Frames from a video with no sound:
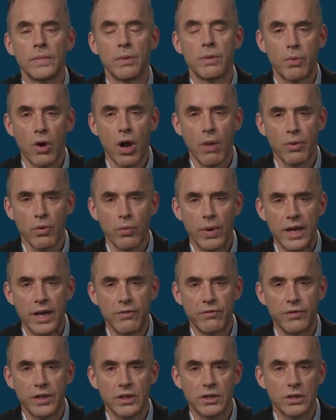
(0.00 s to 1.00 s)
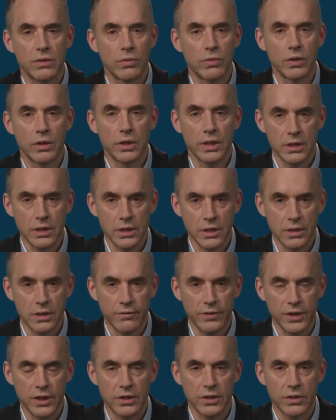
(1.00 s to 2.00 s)
The proper way to fix the world isn't to
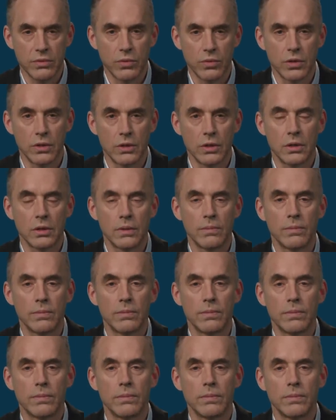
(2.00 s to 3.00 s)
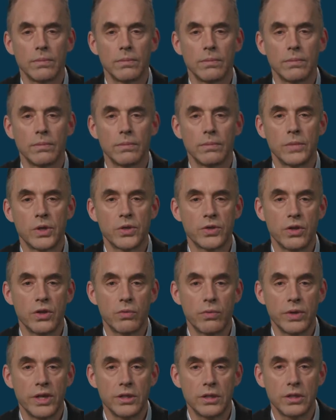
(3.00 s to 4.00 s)
fix the world. There's no
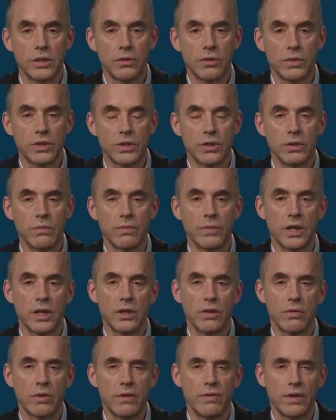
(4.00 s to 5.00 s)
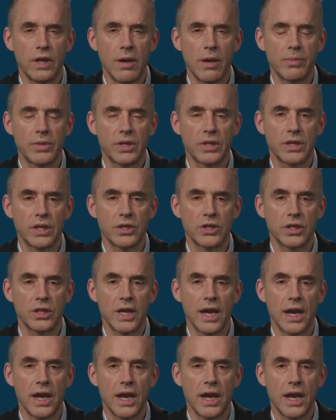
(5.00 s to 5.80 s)
reason to assume that you're even up to such a